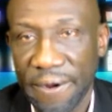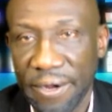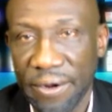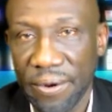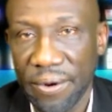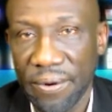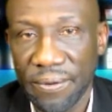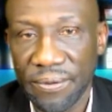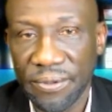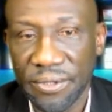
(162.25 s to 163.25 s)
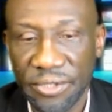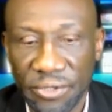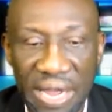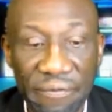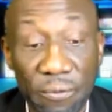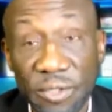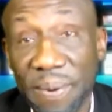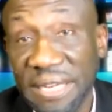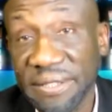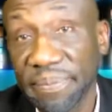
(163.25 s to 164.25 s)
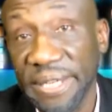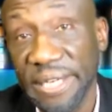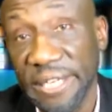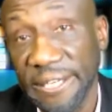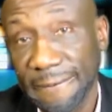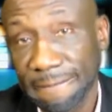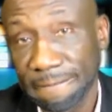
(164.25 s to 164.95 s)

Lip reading: you have a responsibility.